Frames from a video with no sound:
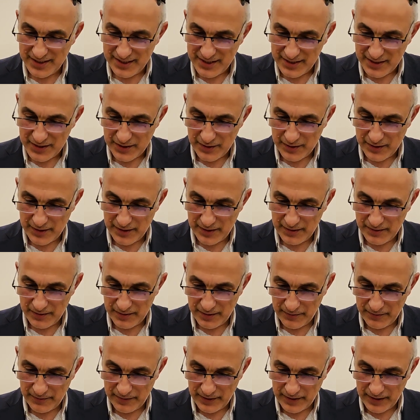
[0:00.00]
So they
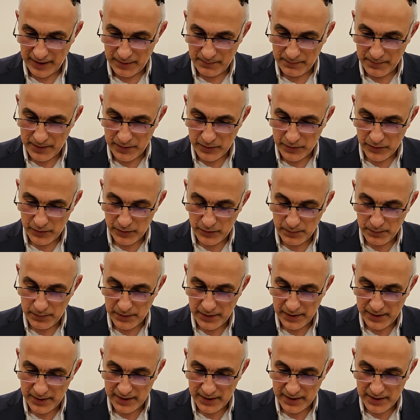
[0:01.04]
were able to
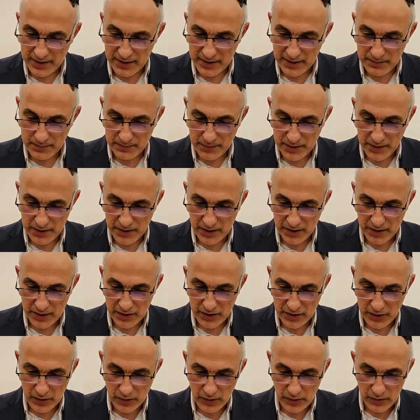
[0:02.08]
build this Mishkan
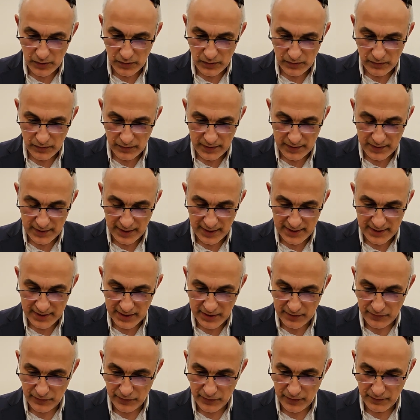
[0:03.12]
Shiloh, which
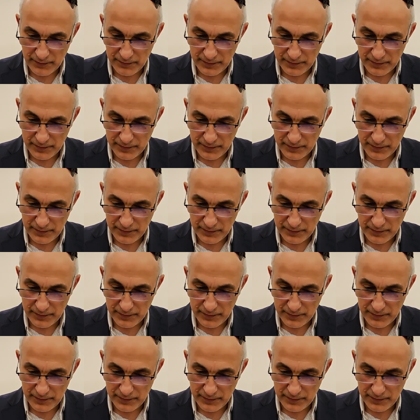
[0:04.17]
lasted for